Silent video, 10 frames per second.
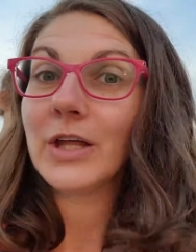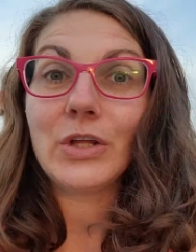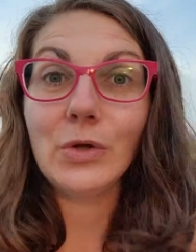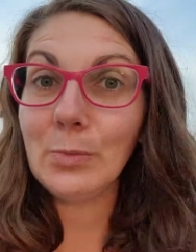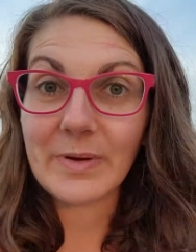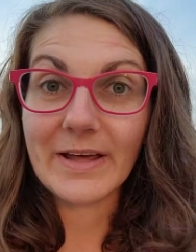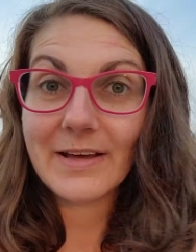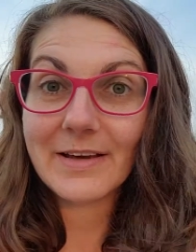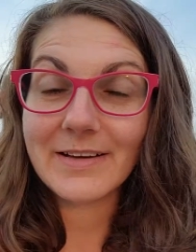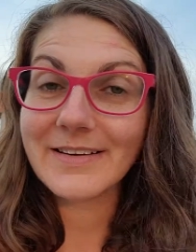You
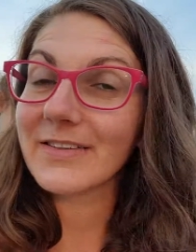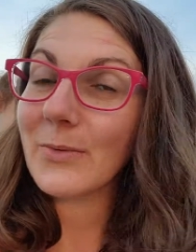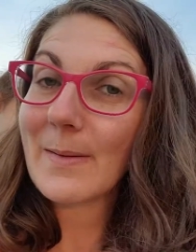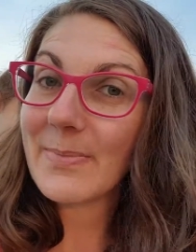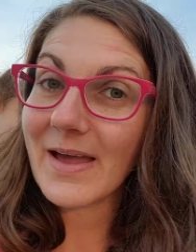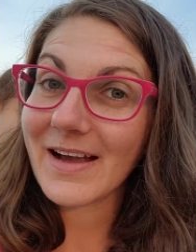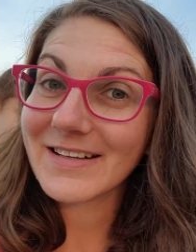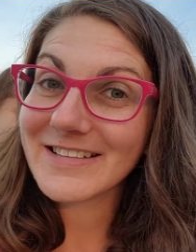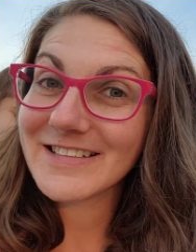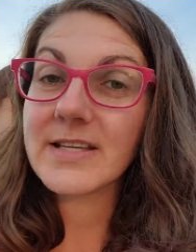pick so I picked.